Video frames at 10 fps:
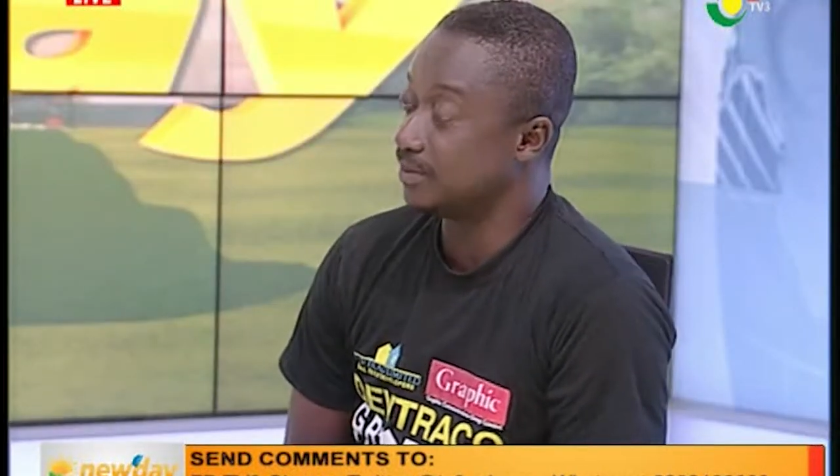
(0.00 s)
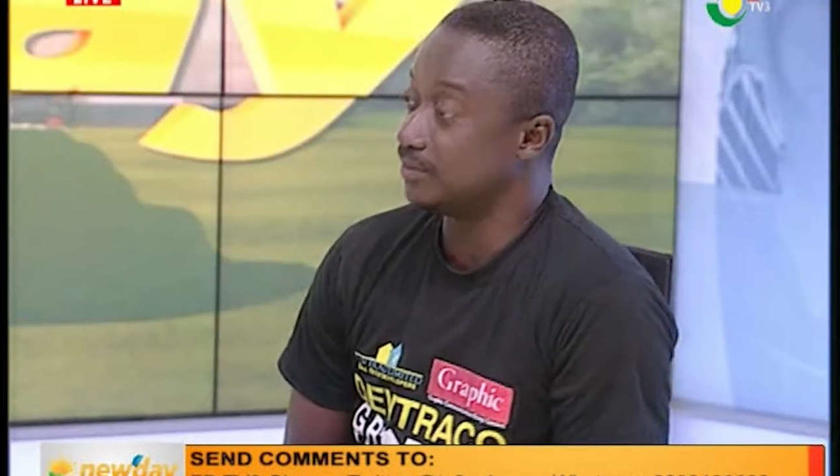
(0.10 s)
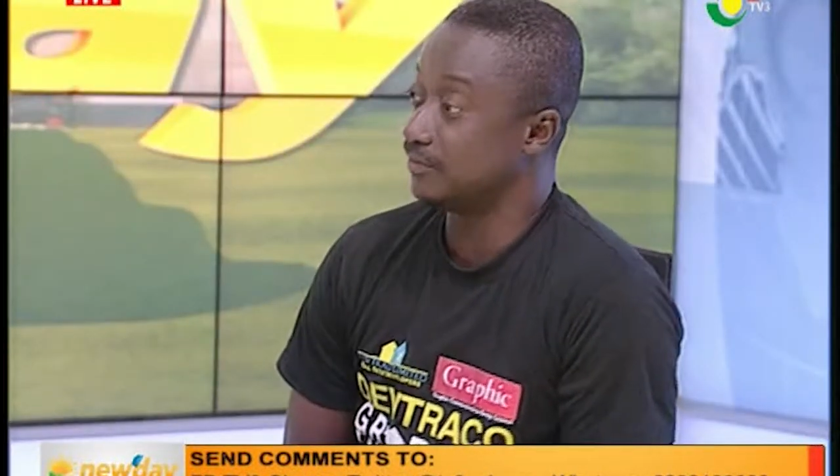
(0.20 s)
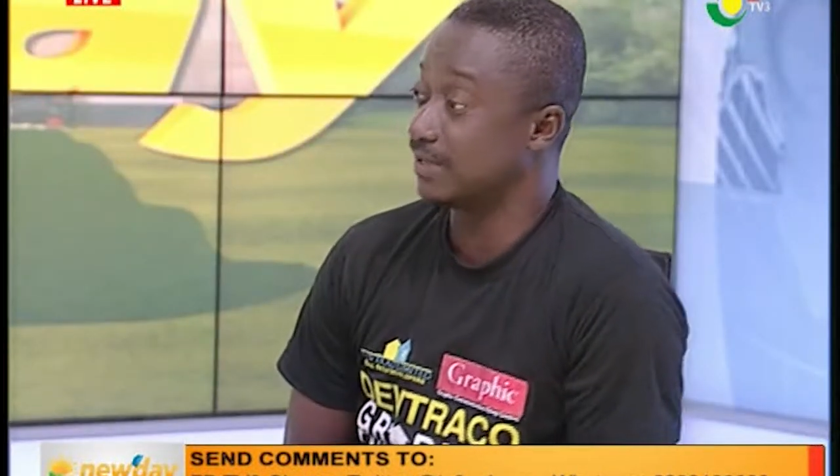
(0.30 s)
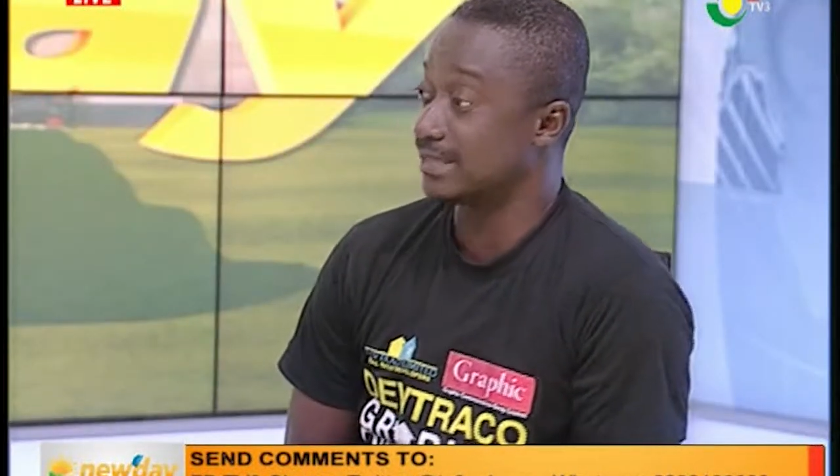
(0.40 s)

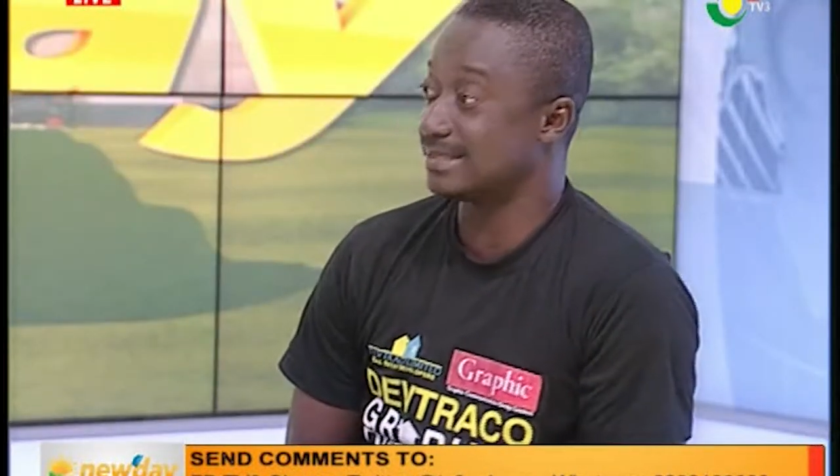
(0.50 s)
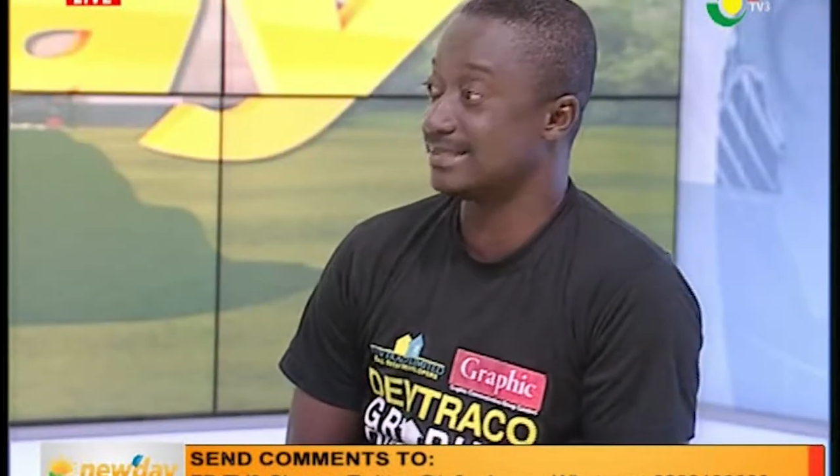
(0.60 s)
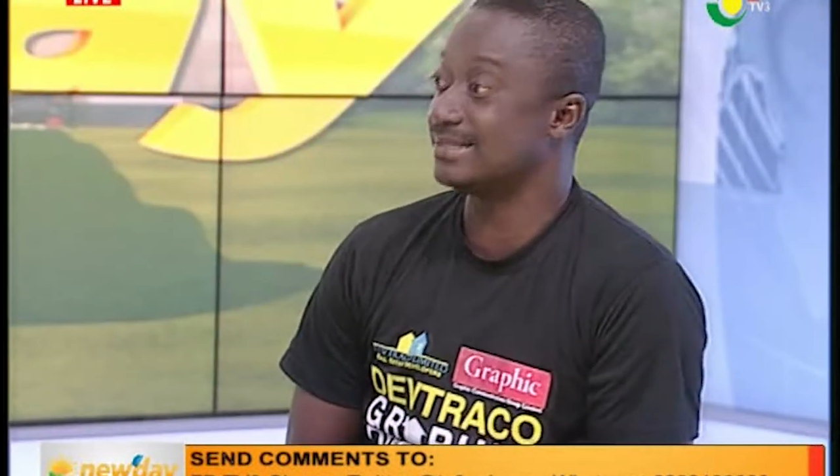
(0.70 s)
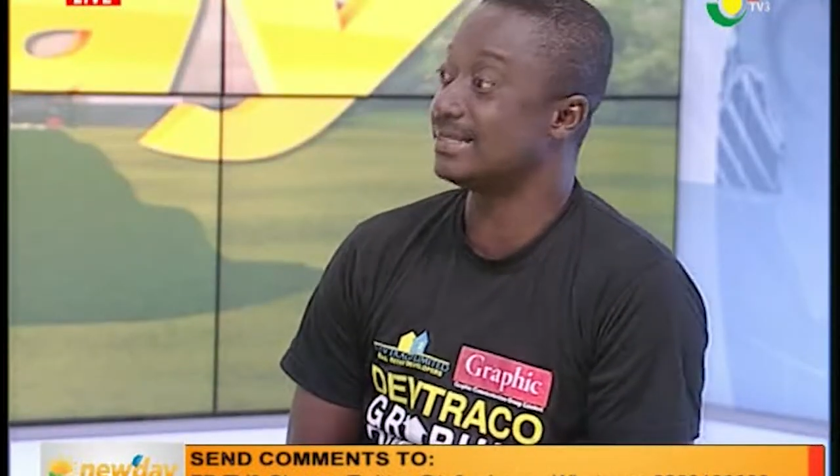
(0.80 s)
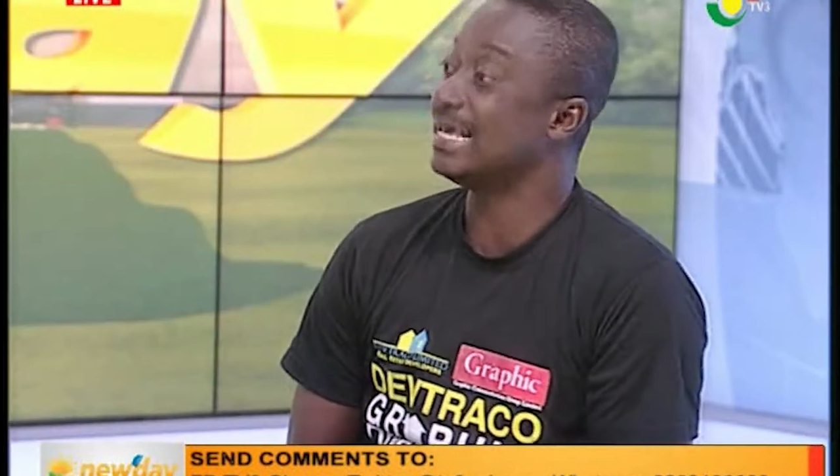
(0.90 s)
been with us mm
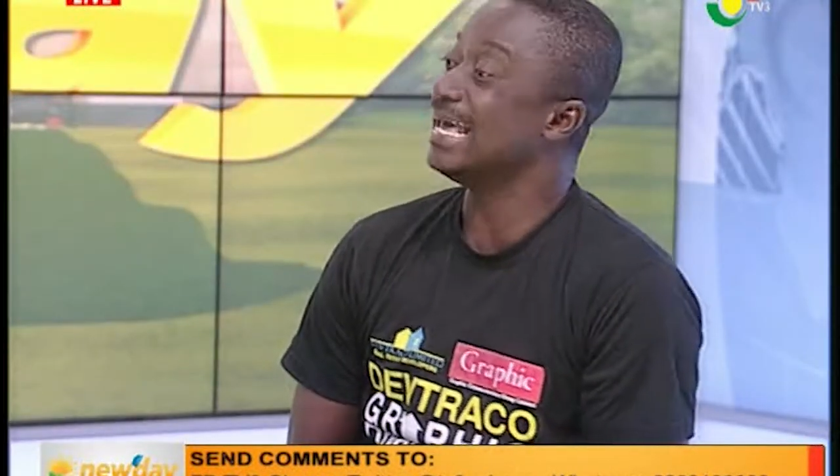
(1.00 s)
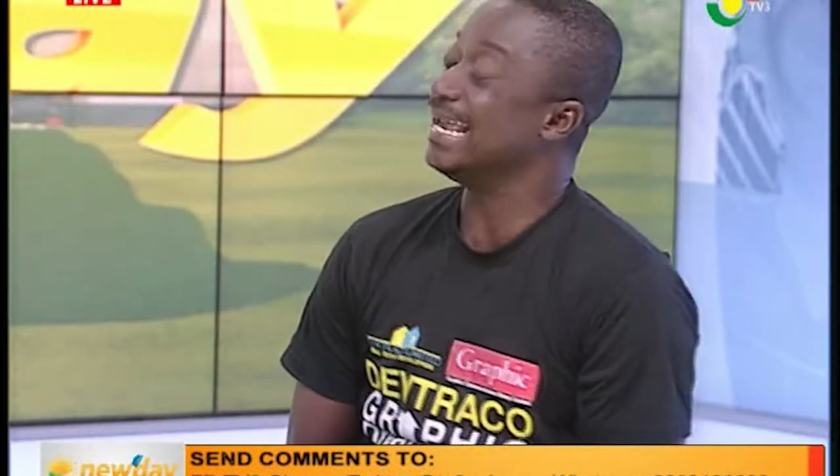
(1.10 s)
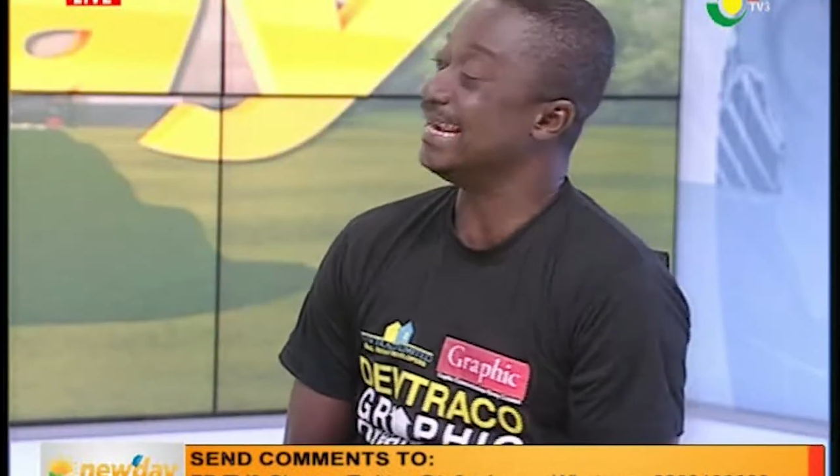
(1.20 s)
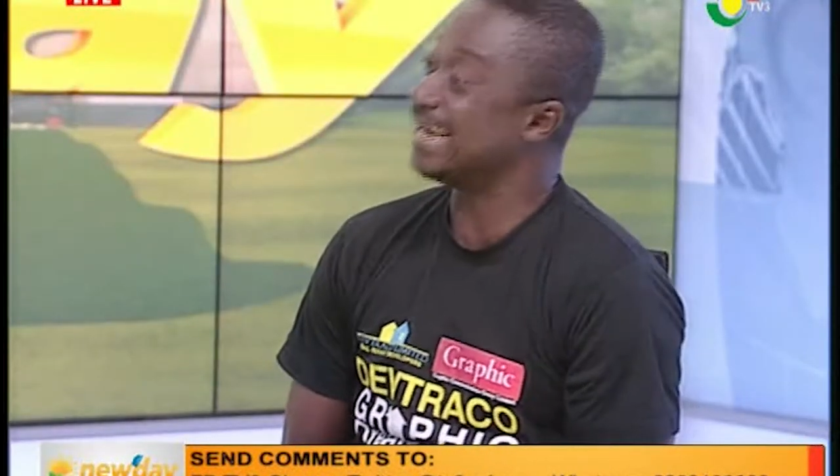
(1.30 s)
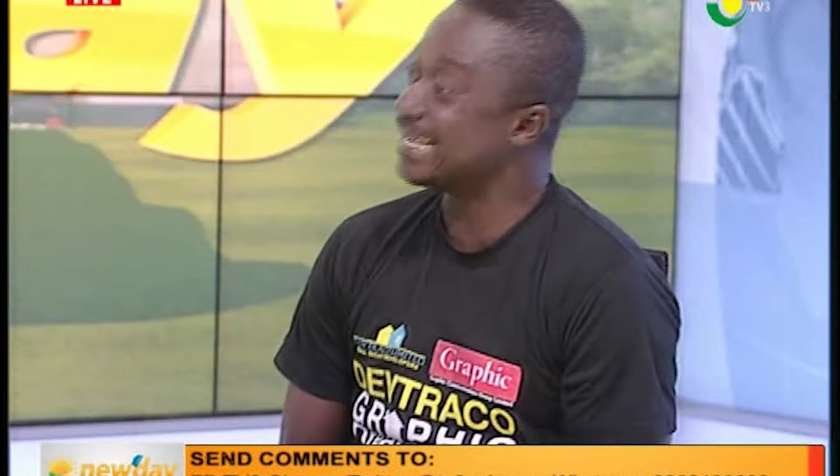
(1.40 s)
since
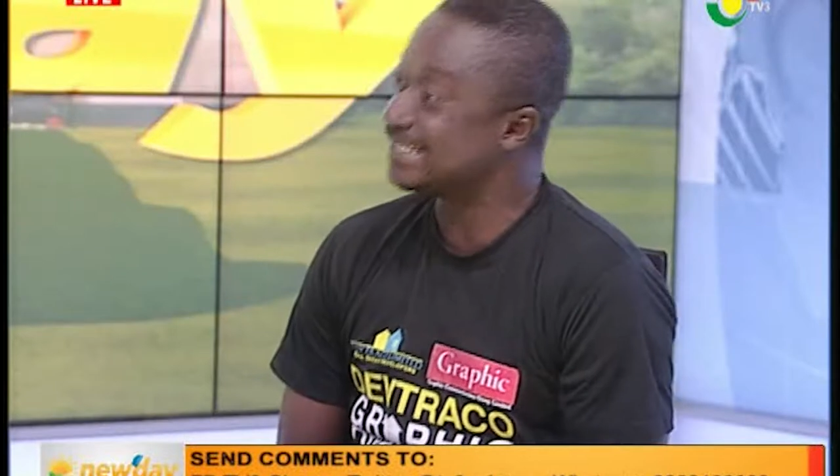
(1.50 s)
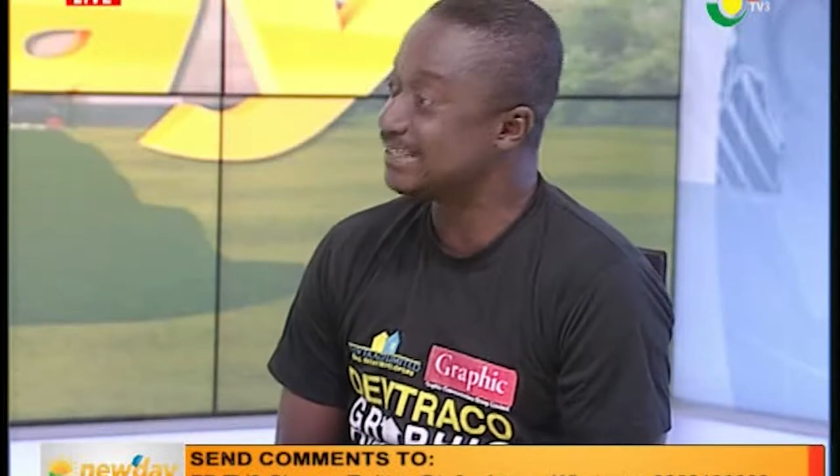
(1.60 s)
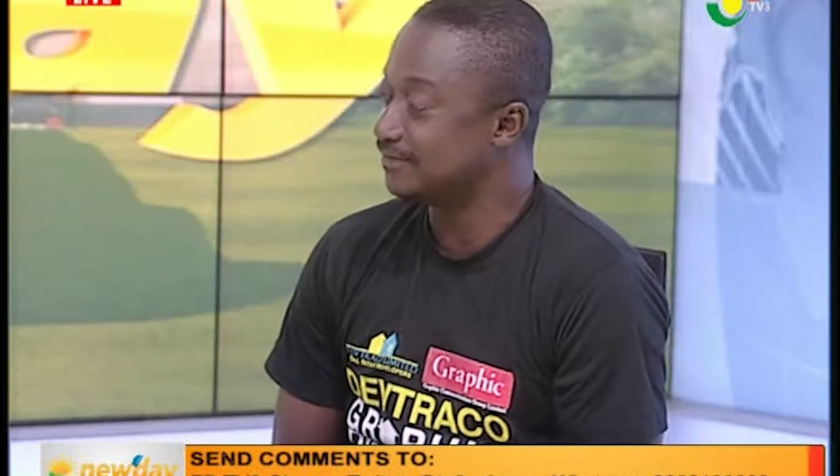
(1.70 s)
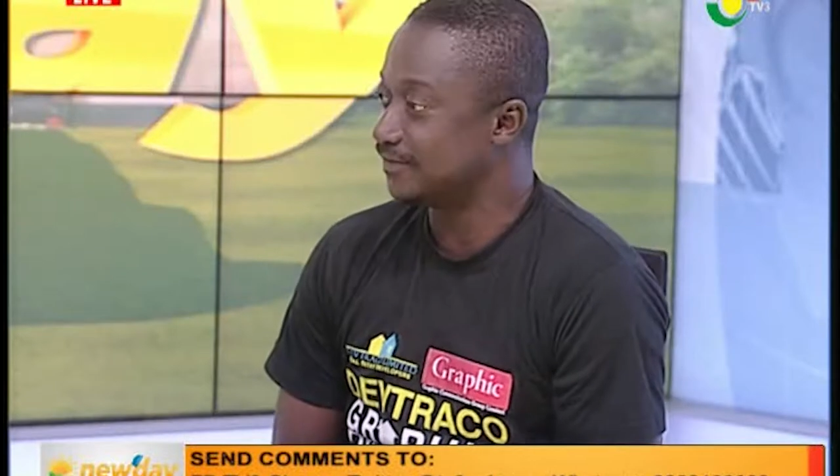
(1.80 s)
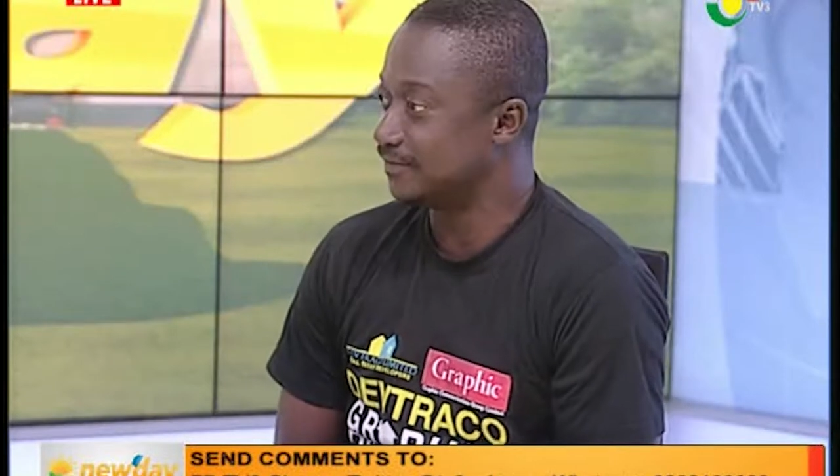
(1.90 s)

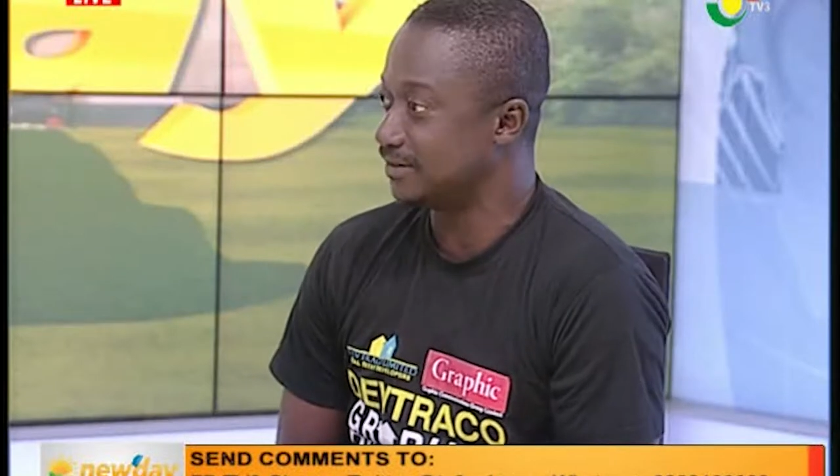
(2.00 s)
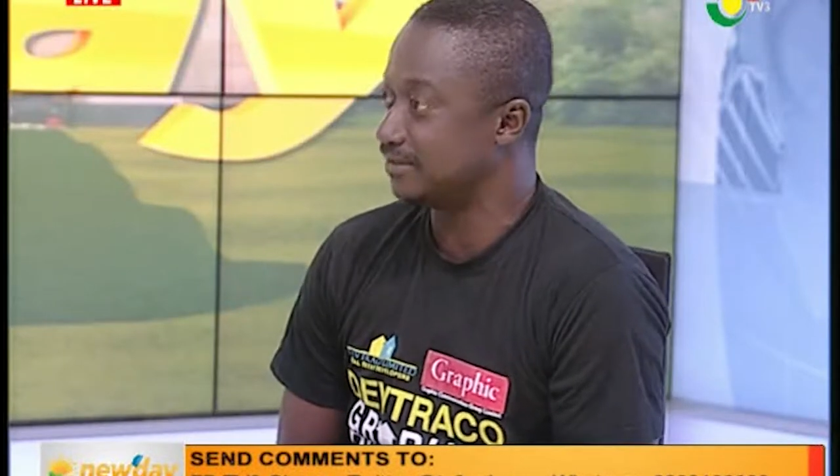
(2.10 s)
1950.